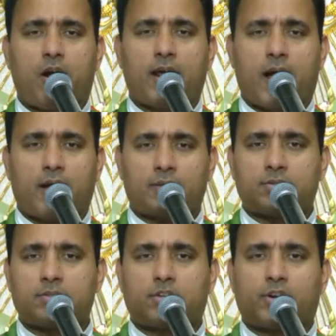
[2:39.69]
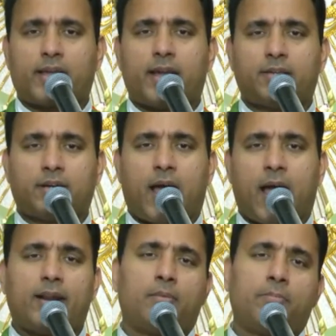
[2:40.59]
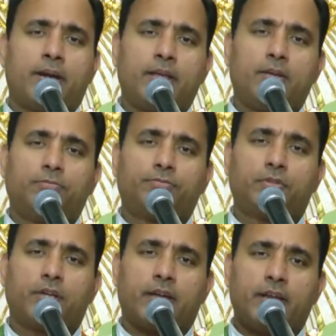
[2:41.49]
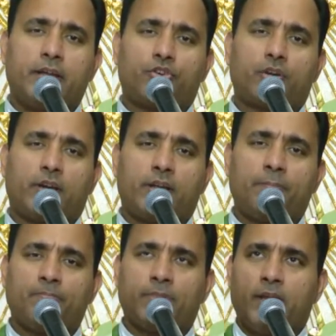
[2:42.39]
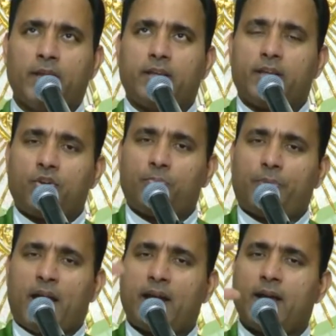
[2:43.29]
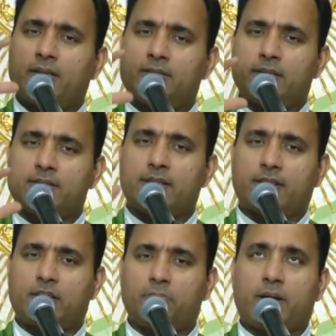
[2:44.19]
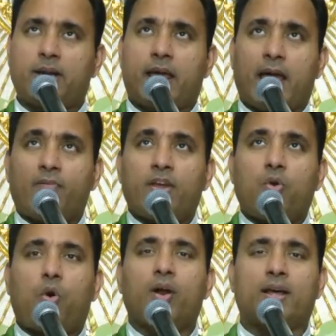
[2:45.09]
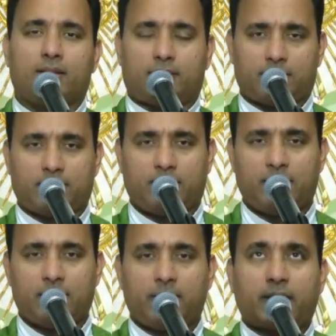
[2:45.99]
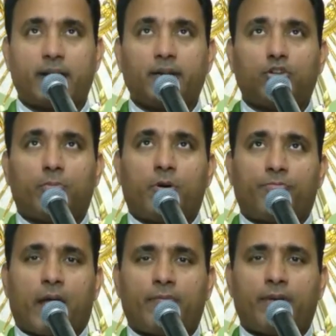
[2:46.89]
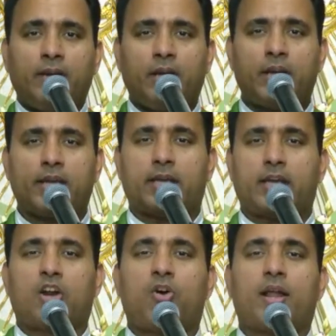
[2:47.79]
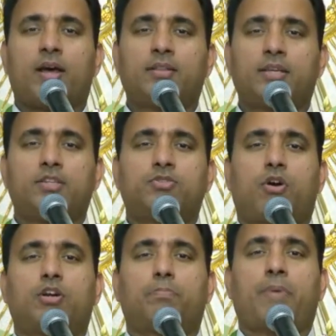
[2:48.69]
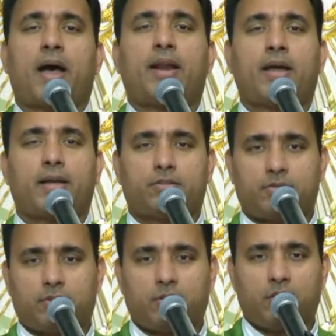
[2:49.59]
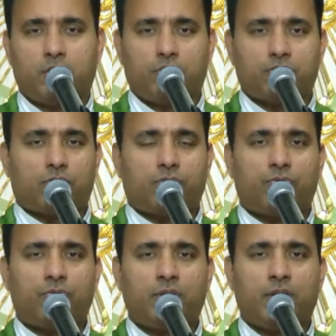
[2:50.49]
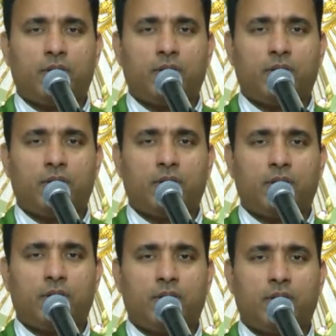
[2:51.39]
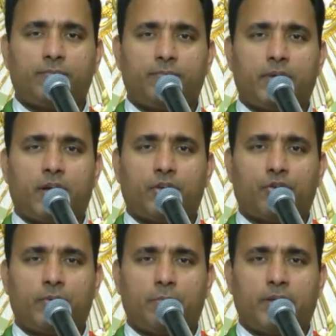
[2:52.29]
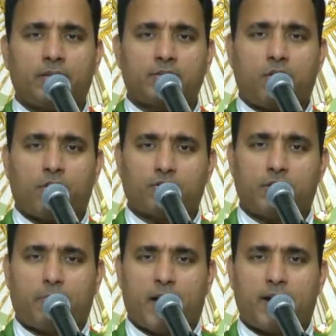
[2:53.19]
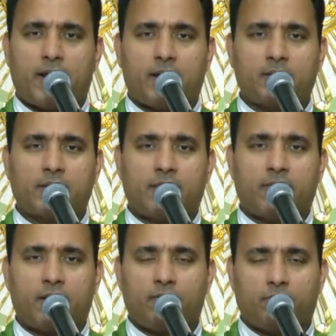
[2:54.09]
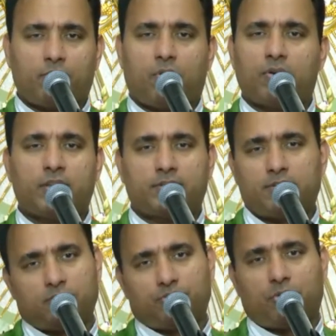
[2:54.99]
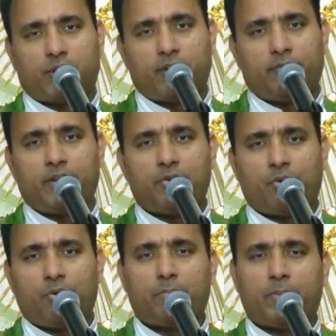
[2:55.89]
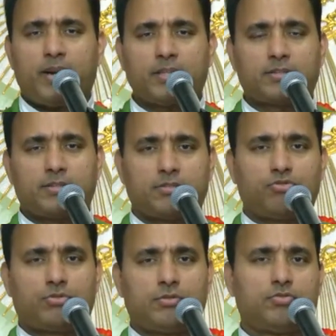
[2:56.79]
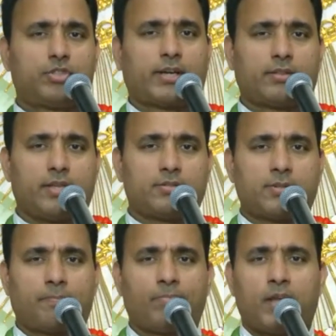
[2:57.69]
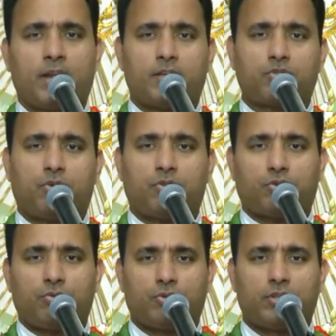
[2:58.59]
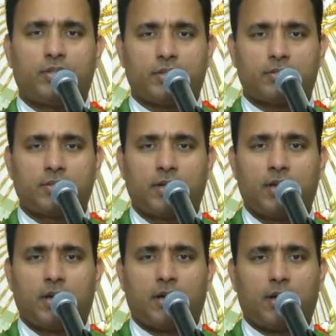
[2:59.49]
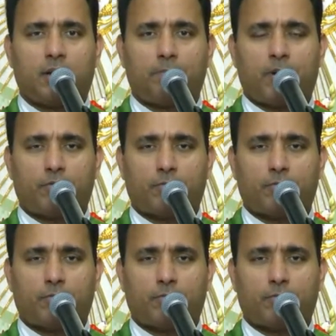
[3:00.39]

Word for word: god has created adam and eve initially you know paradise is nothing but heaven on earth the kingdom of heaven here on earth is called paradise. So, and then uh, human beings lost the paradise, and then all this story we know. But let's check these. Let's go through this uh,